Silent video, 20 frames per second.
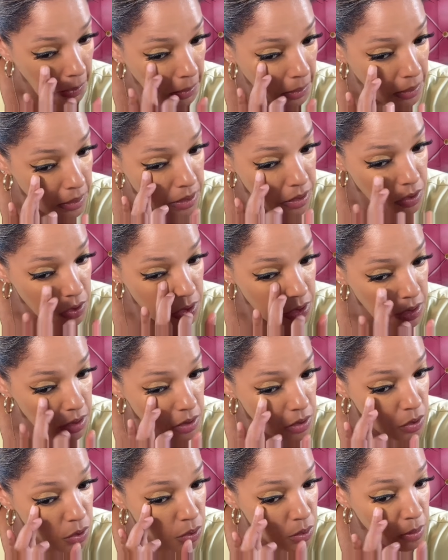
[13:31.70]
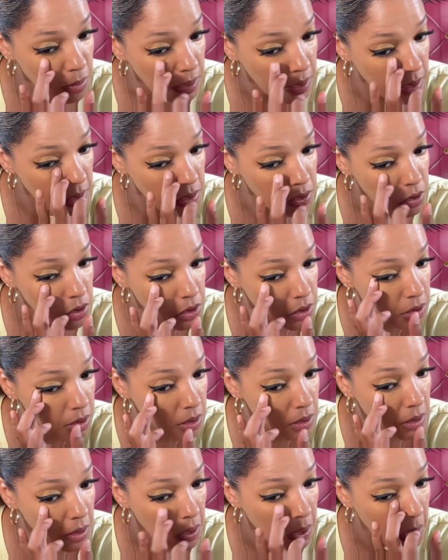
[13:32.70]
That's just too much.
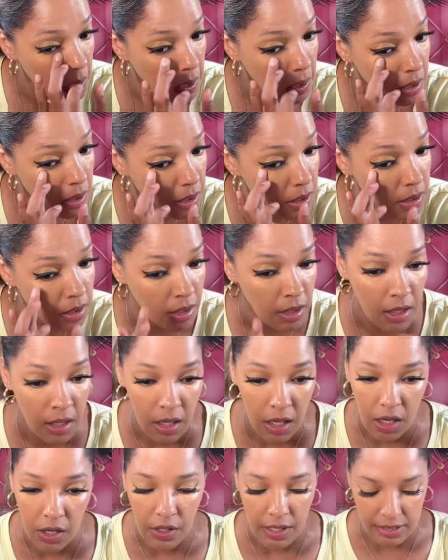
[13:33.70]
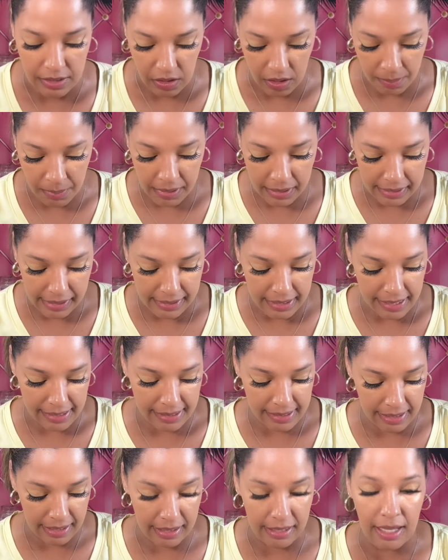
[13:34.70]
All right, so I'm gonna let that
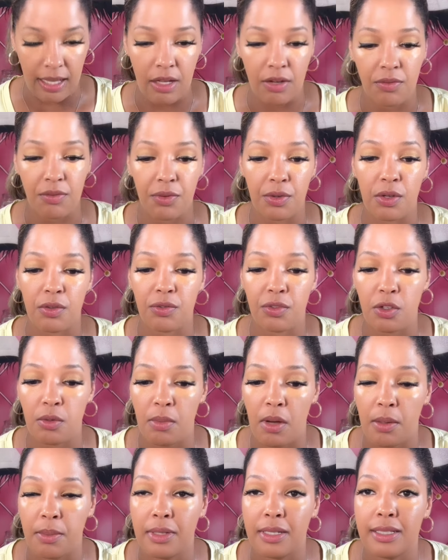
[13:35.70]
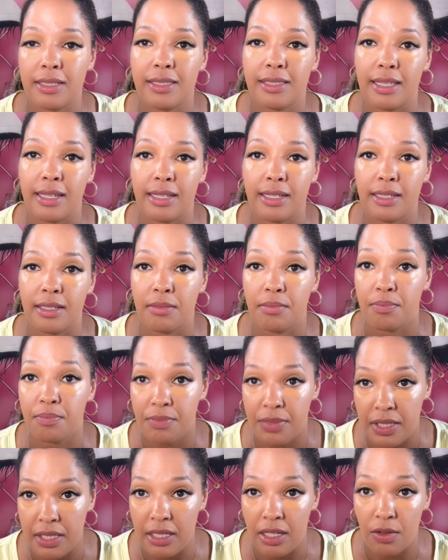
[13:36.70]
sit down for a few moments and
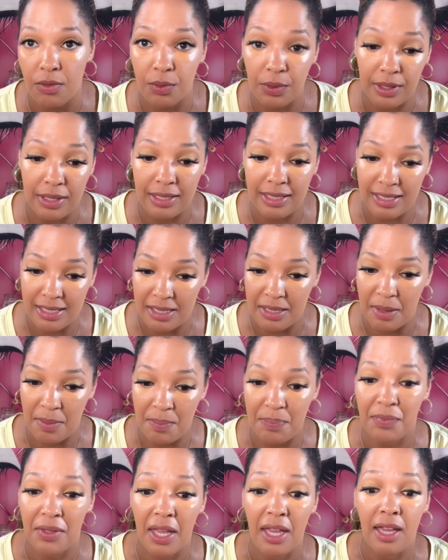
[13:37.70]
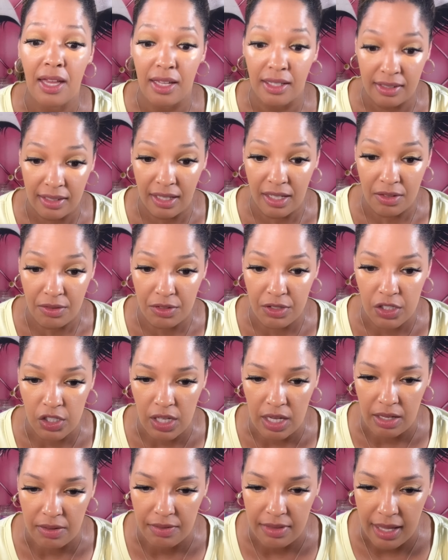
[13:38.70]
see if we can get some coverage out
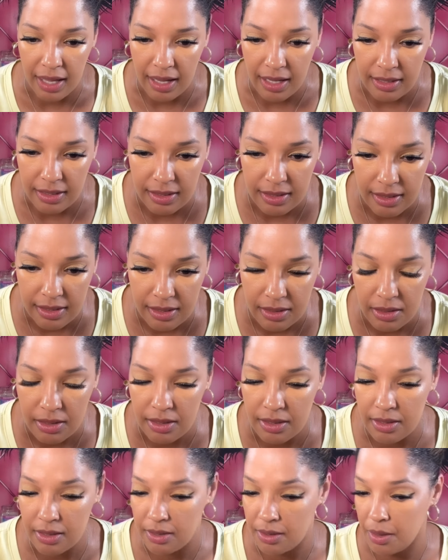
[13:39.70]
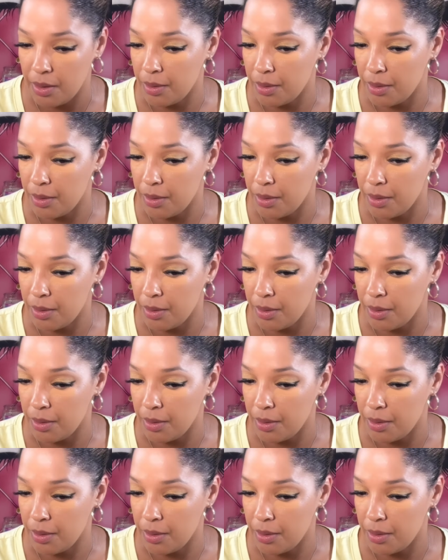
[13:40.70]
of that, so.